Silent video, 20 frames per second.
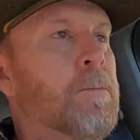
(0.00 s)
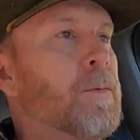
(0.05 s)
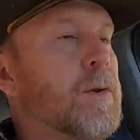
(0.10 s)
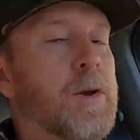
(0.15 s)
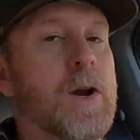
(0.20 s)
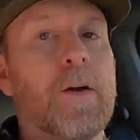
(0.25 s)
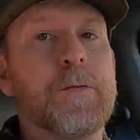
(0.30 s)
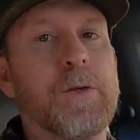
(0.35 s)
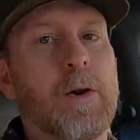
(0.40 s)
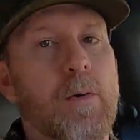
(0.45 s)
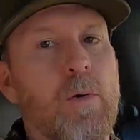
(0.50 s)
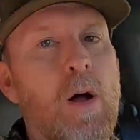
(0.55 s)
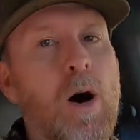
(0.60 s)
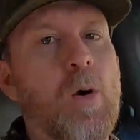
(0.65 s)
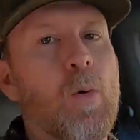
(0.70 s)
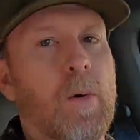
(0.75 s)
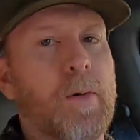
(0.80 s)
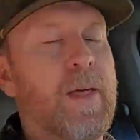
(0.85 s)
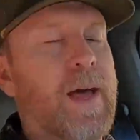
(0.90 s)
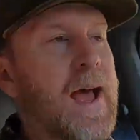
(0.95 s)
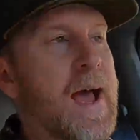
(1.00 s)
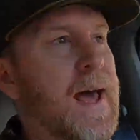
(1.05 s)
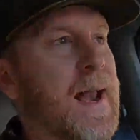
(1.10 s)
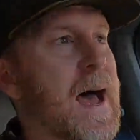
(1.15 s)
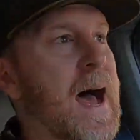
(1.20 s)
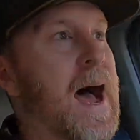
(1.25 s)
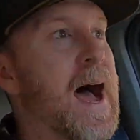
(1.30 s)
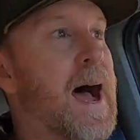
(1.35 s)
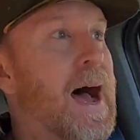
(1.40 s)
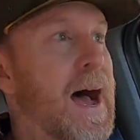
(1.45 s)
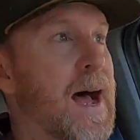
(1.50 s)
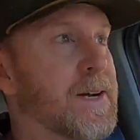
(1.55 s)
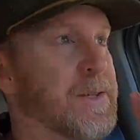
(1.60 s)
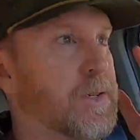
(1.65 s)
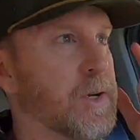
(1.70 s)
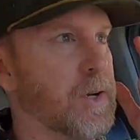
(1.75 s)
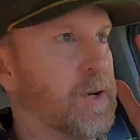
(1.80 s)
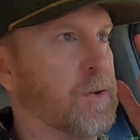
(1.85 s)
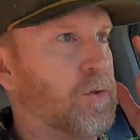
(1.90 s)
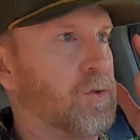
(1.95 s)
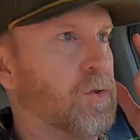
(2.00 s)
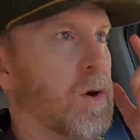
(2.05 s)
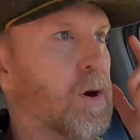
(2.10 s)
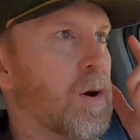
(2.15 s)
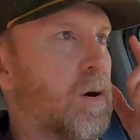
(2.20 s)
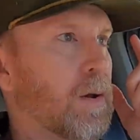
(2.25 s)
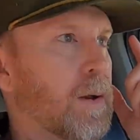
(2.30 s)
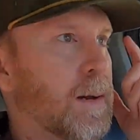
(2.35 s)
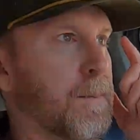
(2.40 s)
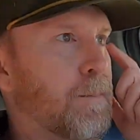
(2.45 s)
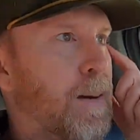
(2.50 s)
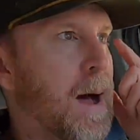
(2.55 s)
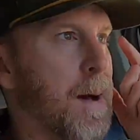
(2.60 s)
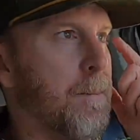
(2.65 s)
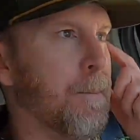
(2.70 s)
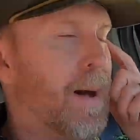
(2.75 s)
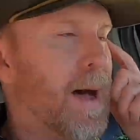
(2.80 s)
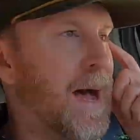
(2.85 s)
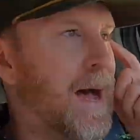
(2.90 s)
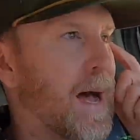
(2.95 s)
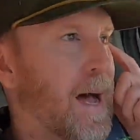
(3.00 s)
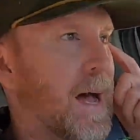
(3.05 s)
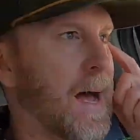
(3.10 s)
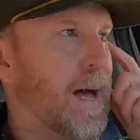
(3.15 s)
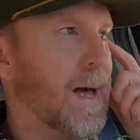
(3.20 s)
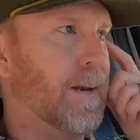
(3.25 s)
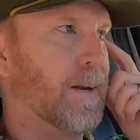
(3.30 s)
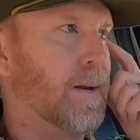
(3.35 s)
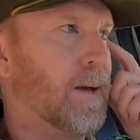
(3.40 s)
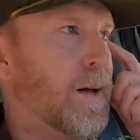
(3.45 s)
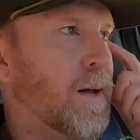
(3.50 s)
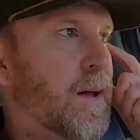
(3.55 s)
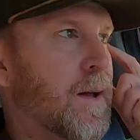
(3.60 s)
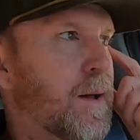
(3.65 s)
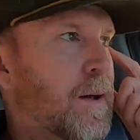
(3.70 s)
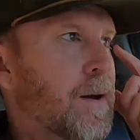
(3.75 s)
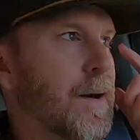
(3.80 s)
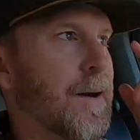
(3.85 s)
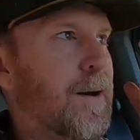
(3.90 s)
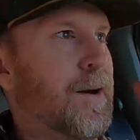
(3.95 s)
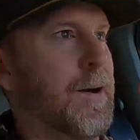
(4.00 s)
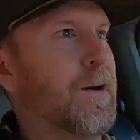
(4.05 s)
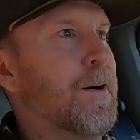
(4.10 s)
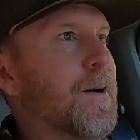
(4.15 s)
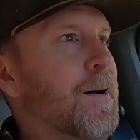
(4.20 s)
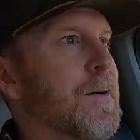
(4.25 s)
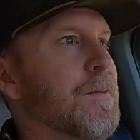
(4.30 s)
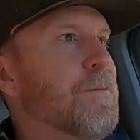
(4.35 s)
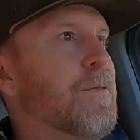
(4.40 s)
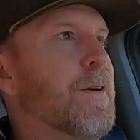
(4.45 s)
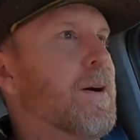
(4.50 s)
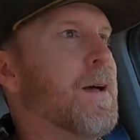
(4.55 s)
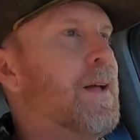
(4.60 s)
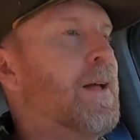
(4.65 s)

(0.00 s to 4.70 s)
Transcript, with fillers: nothing wrong with that I, I just struggle in my mind of